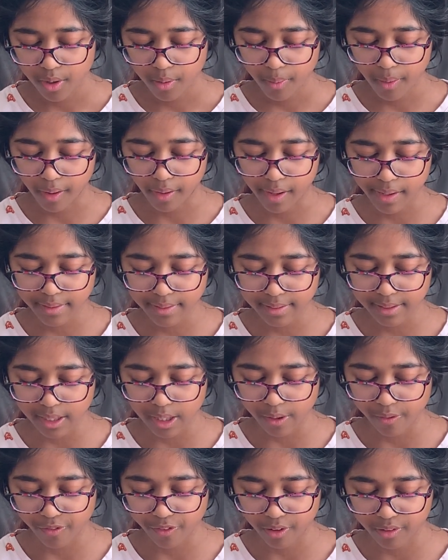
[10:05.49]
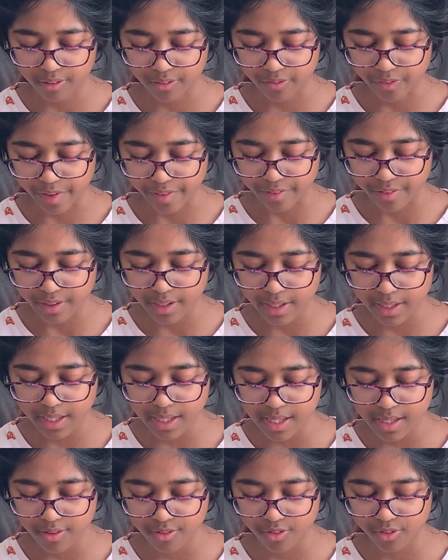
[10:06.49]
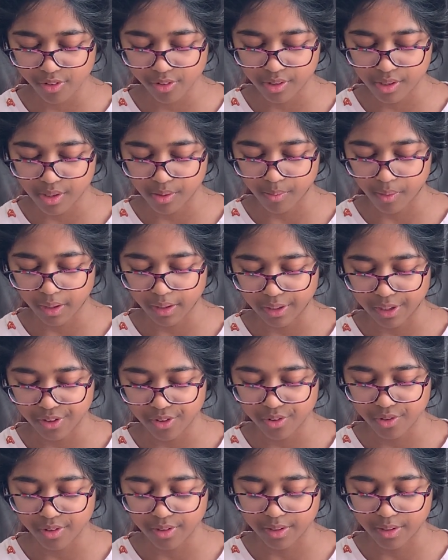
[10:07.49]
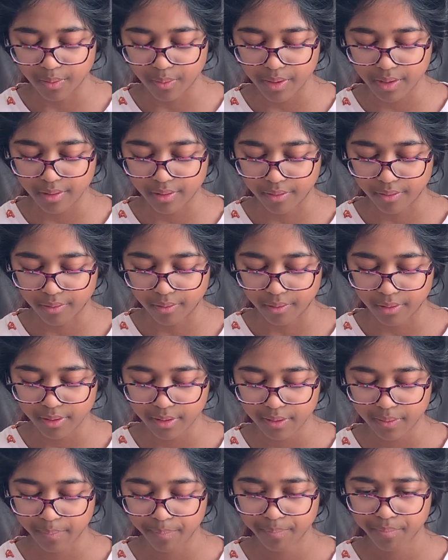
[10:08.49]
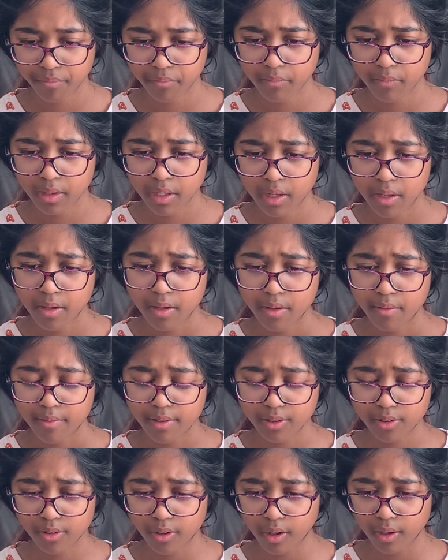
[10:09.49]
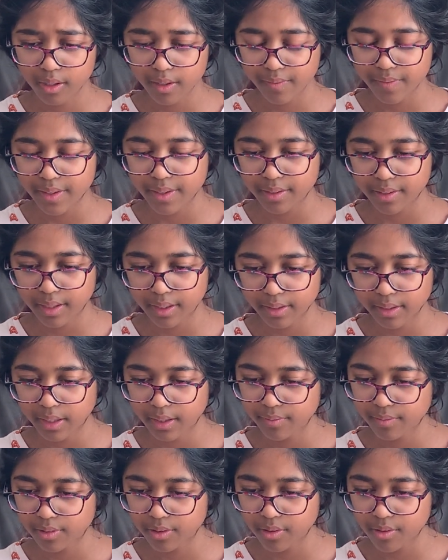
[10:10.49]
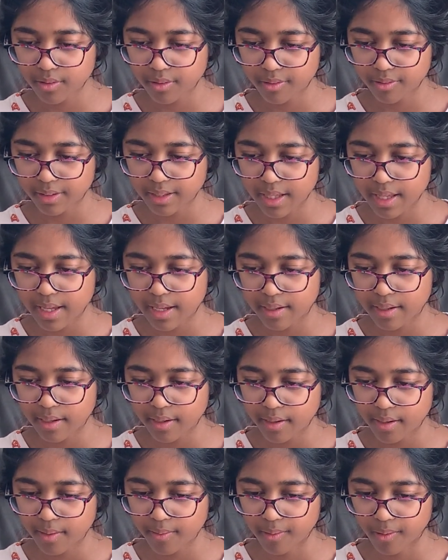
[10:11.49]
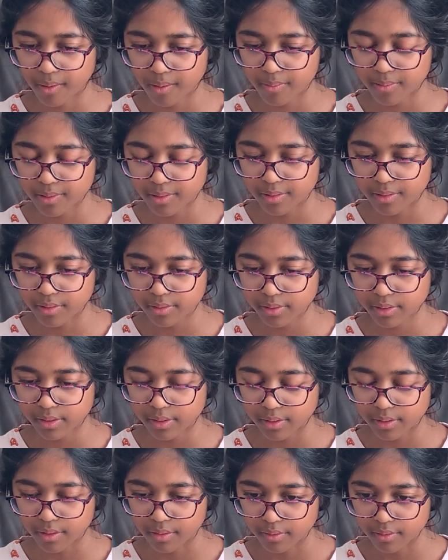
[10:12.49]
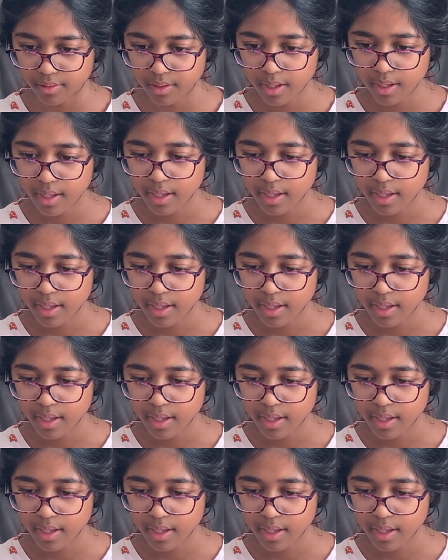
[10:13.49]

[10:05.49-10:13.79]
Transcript: Well, I say your father favored it. It's really the wand that chooses the wizard, of course. Mr. Ollivander had come so close that he and Harry were almost nose to nose.